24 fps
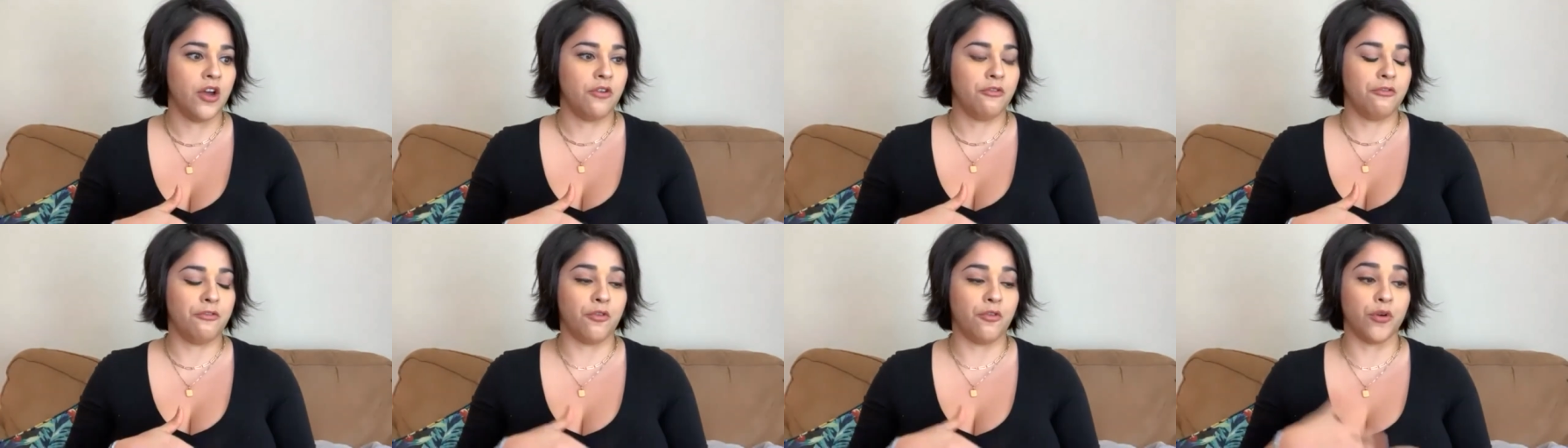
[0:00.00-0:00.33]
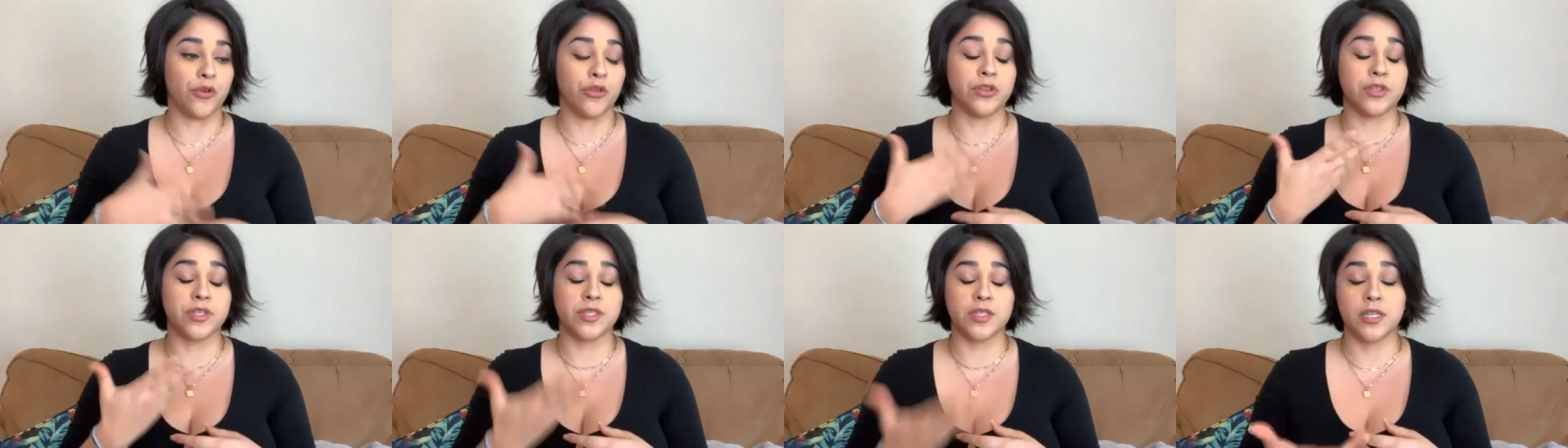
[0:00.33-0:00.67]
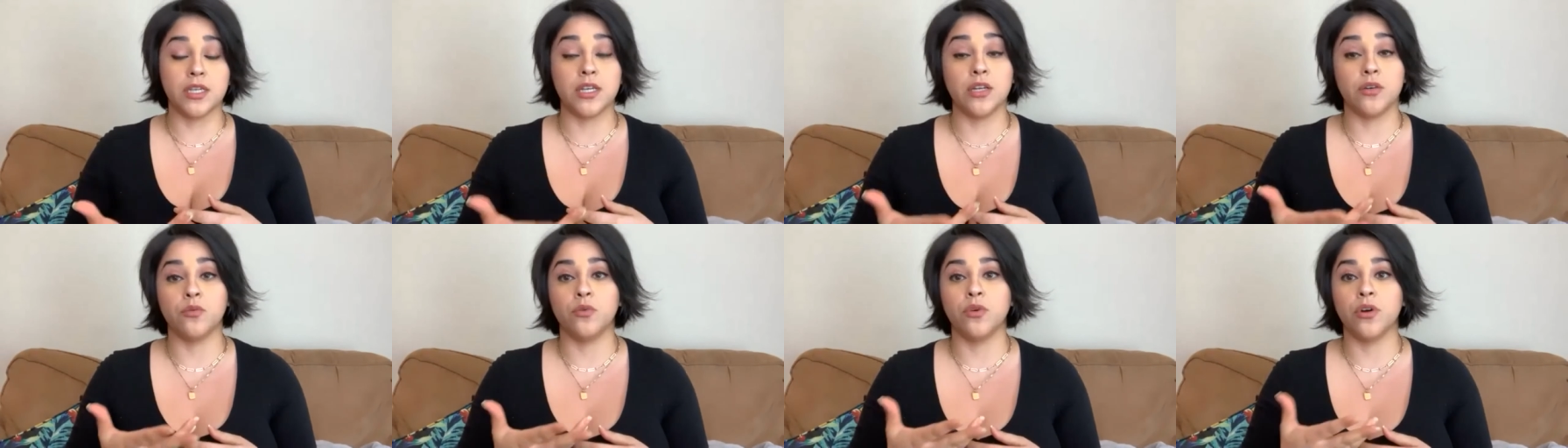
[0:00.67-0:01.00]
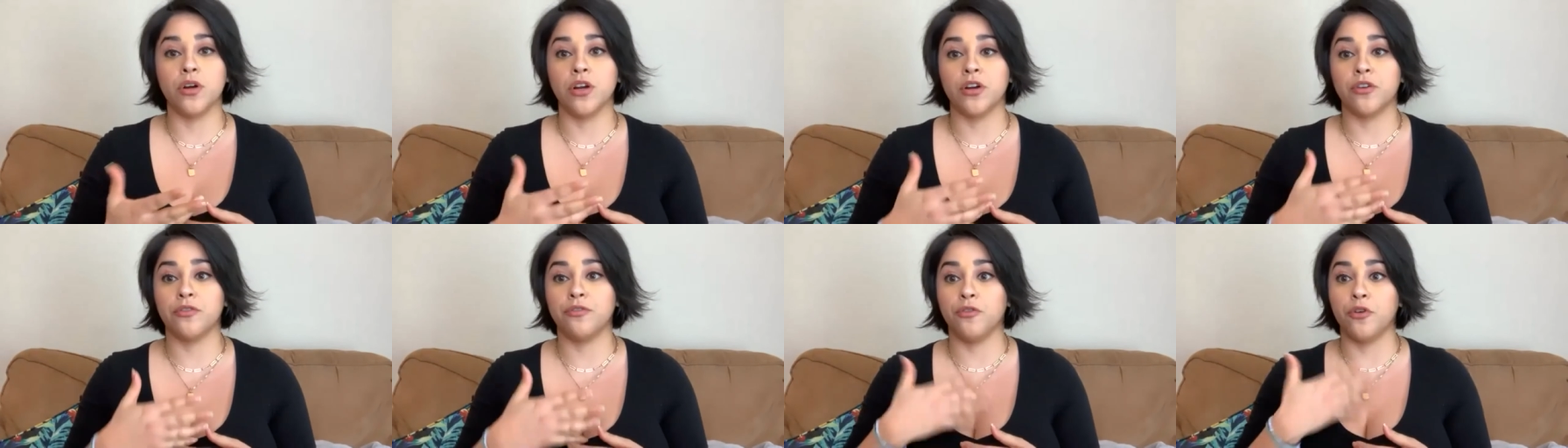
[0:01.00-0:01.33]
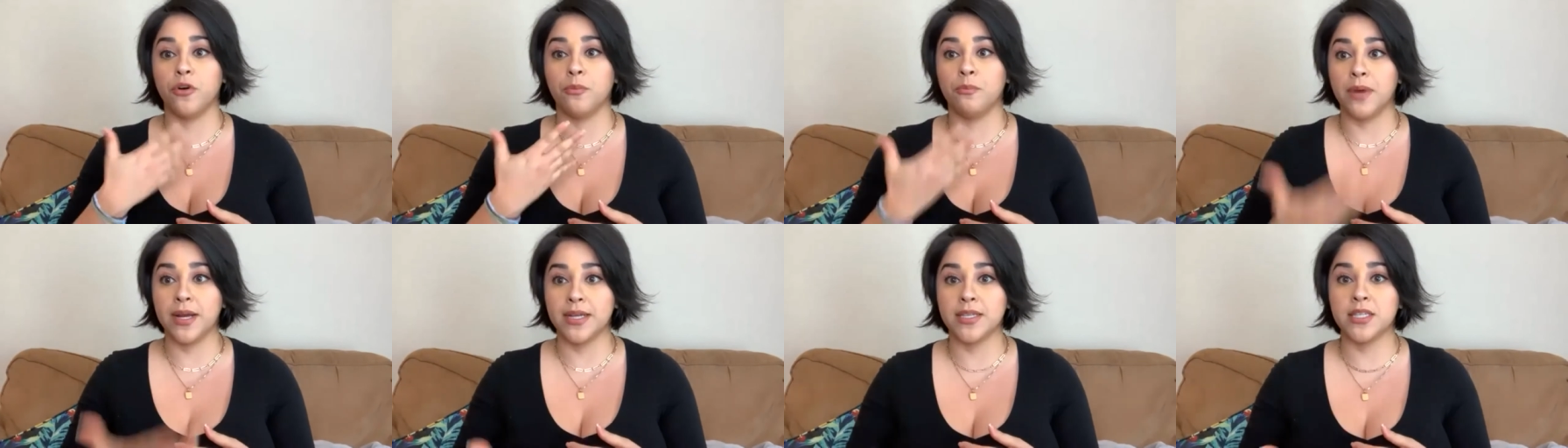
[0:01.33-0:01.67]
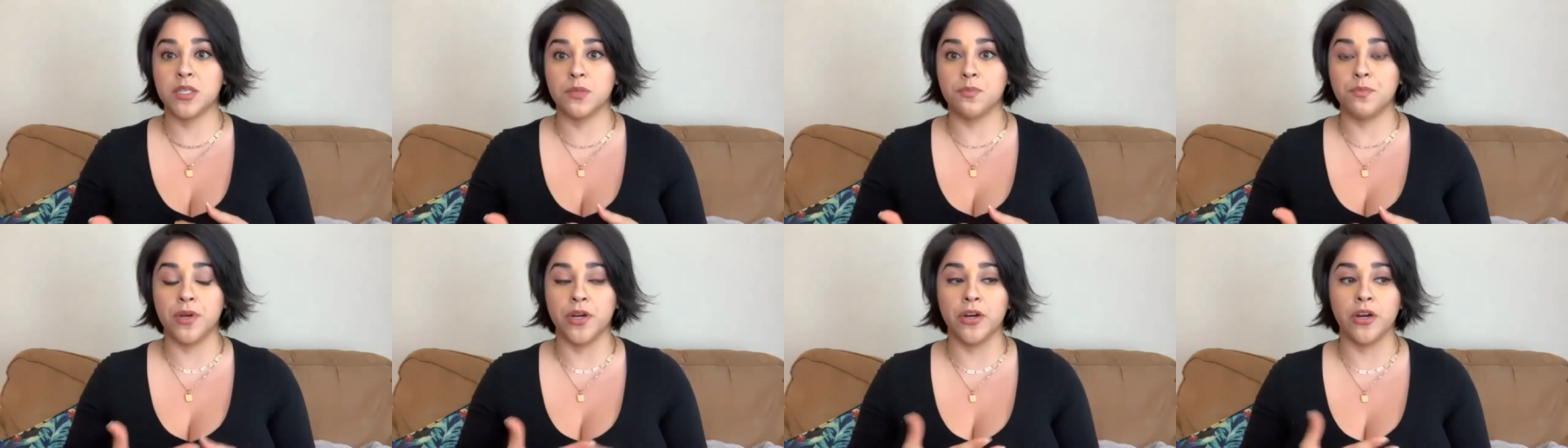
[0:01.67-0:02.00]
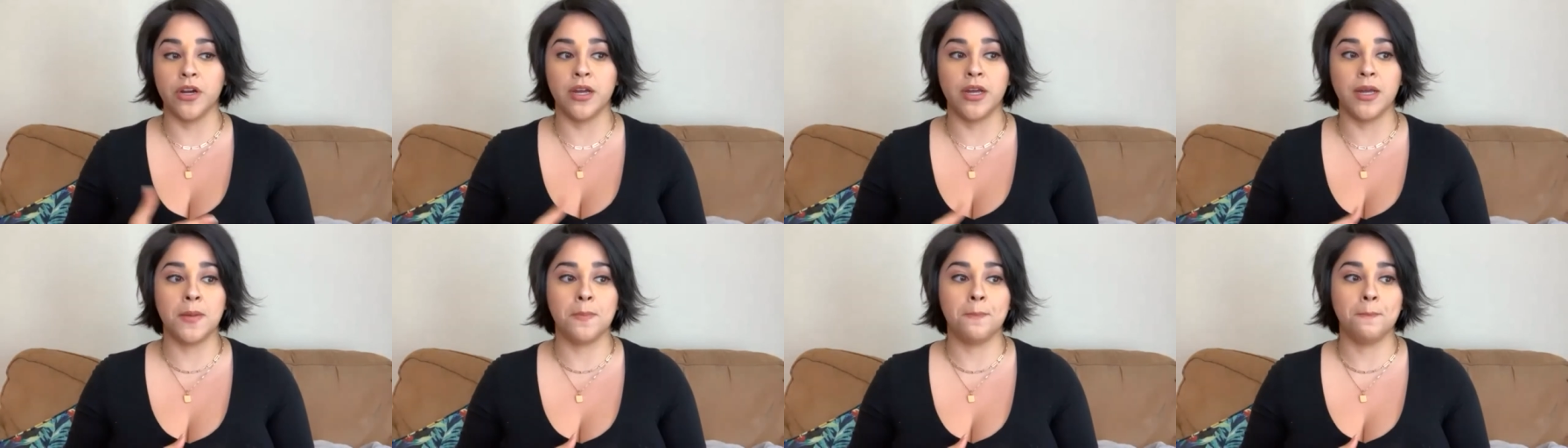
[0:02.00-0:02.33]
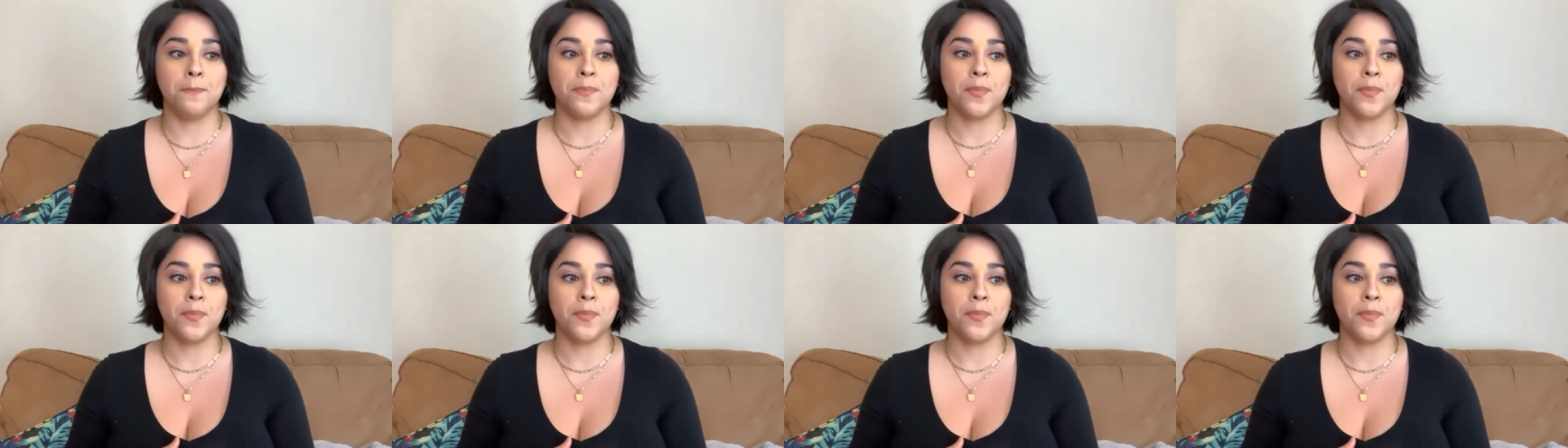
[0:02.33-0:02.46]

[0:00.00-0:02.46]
for the scene work, for my spirit.